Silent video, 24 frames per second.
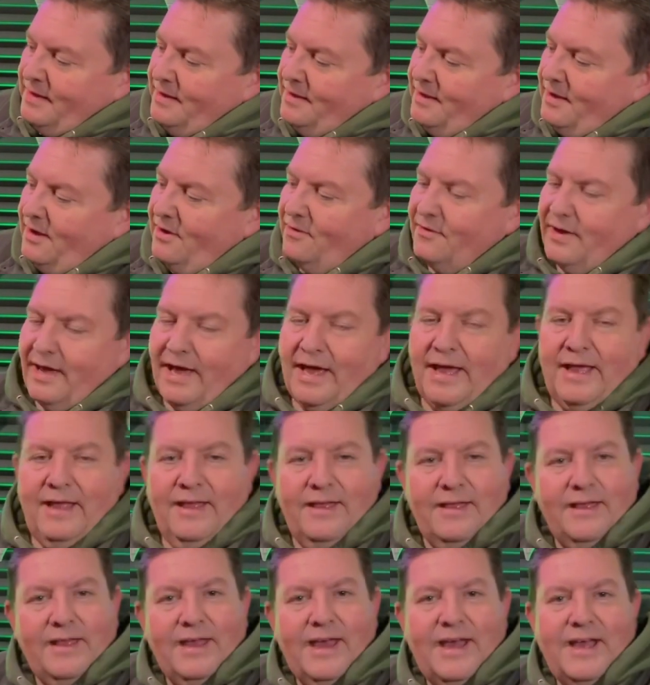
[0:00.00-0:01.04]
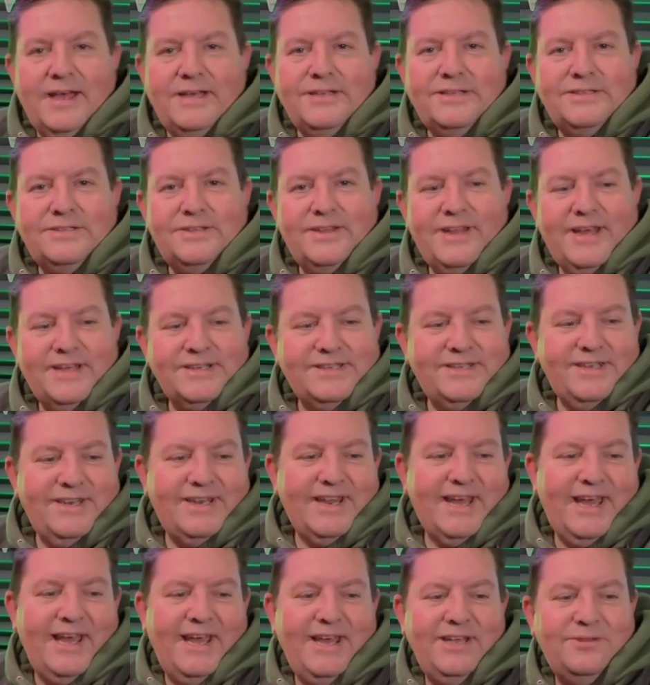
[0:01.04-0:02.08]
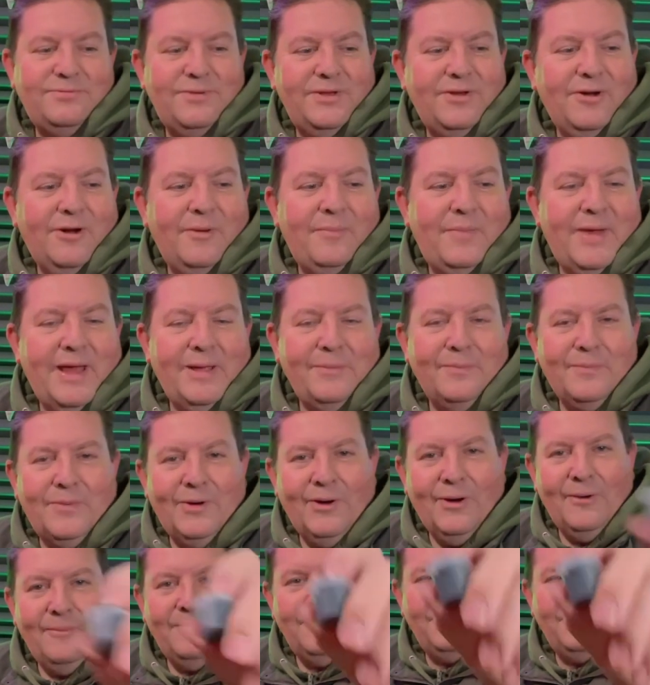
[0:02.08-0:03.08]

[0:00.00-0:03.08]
Okay, yeah, so that's today's. We got a paint pot.